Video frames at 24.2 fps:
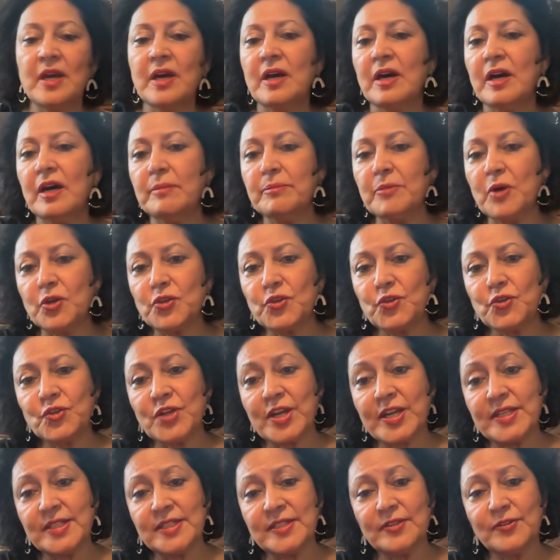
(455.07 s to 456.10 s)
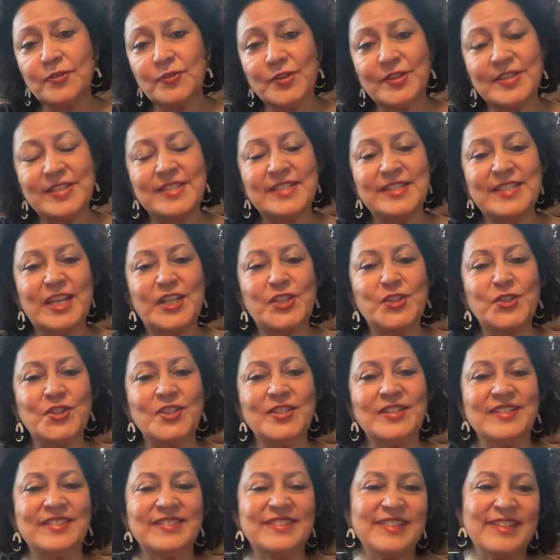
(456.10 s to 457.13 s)
Our moderator for this
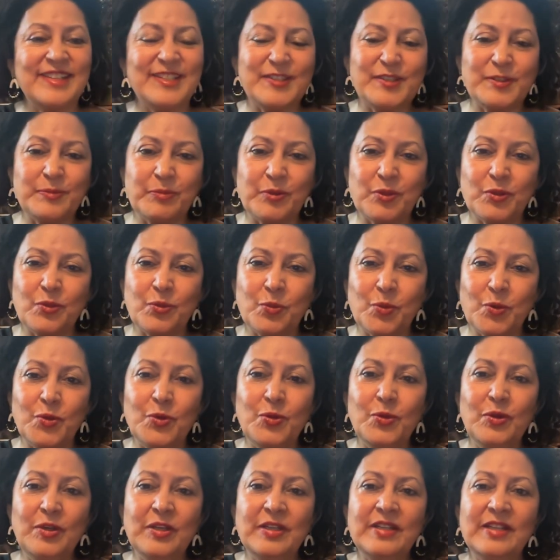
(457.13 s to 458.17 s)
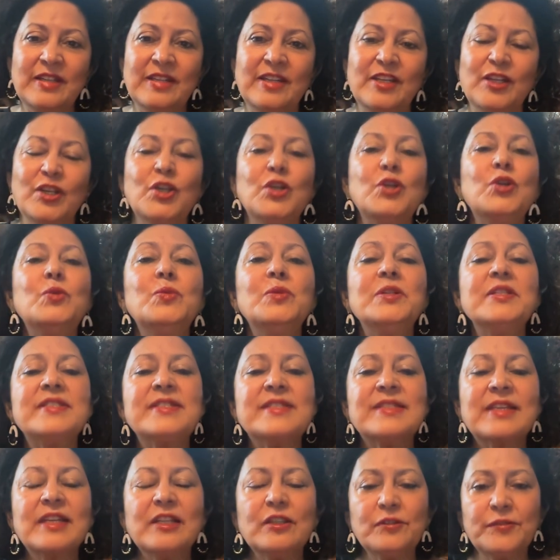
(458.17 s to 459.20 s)
session is Elizabeth Wu, who will
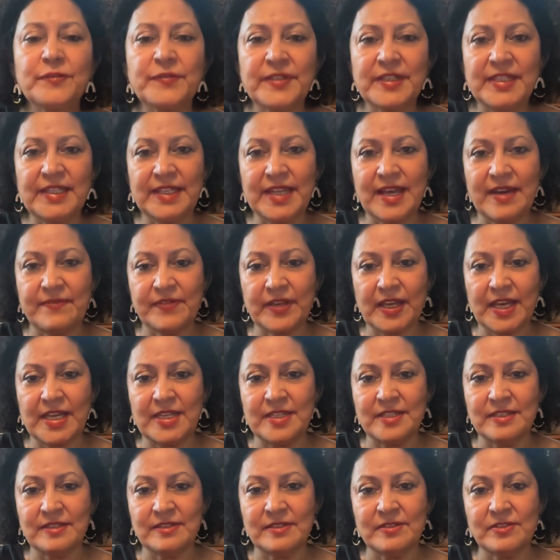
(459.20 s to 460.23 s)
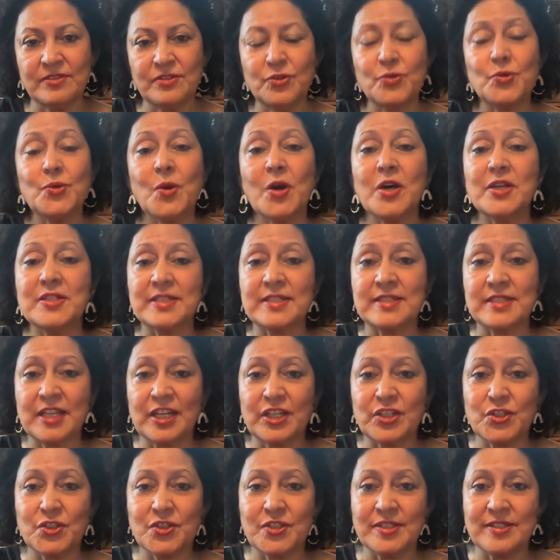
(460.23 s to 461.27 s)
skillfully navigate us through our
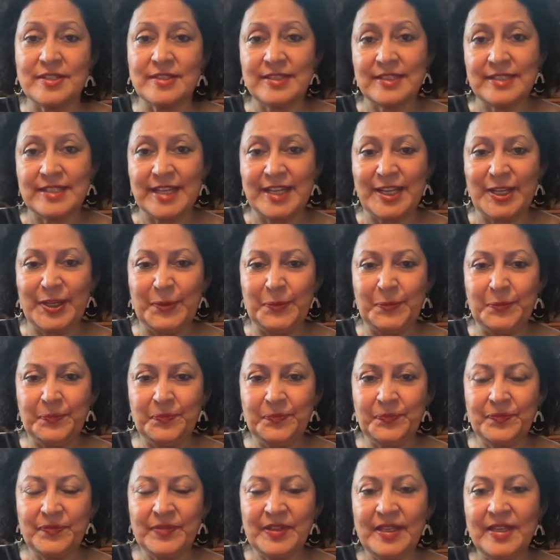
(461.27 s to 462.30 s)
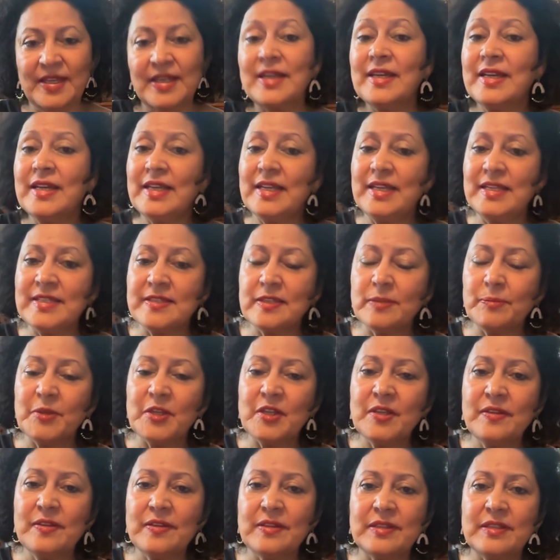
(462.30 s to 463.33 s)
discussions today.
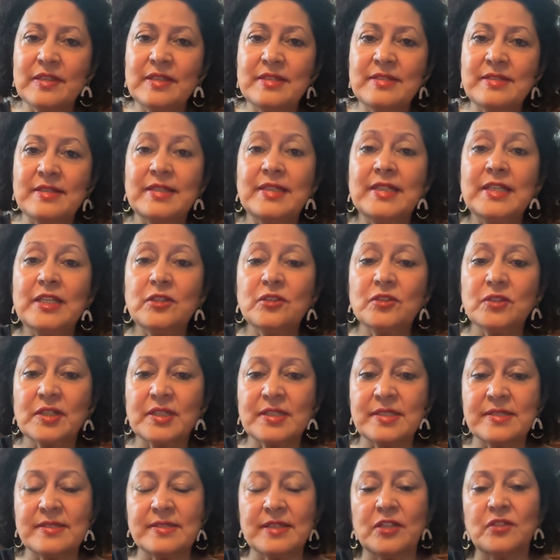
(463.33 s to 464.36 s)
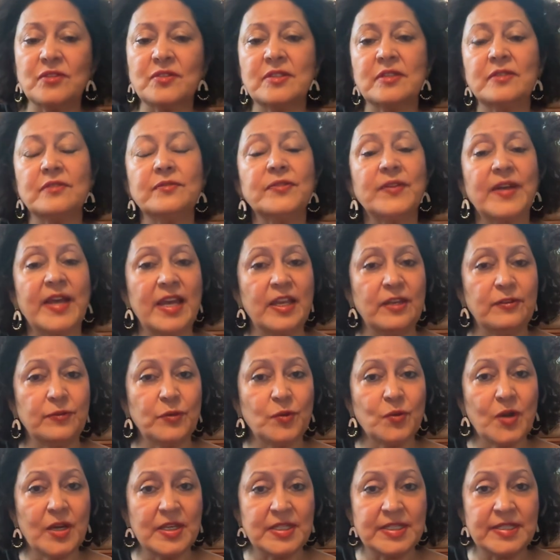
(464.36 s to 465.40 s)
Elizabeth is a legal consultant for
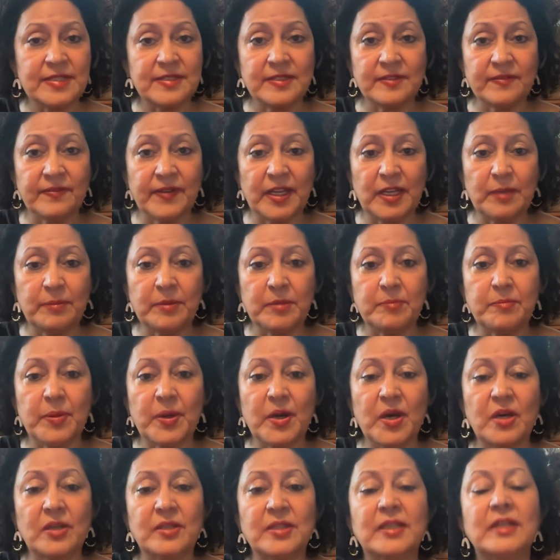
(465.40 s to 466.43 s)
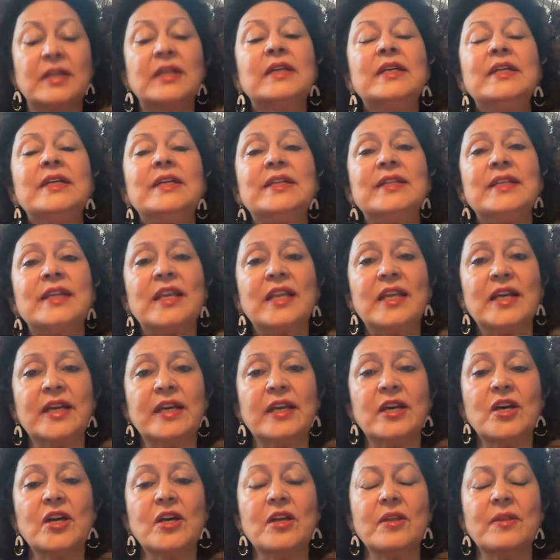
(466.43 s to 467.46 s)
A4ID's development partner,
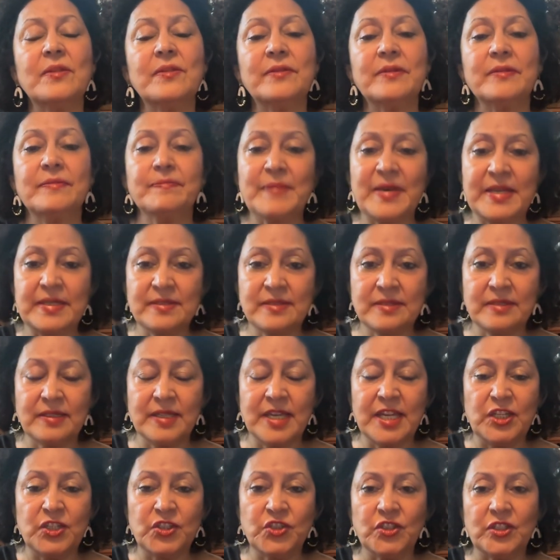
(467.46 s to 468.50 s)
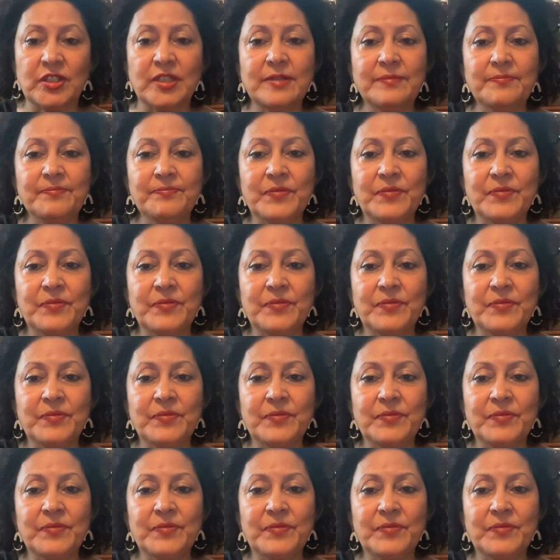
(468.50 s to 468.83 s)
Klein Earth, based in Asia,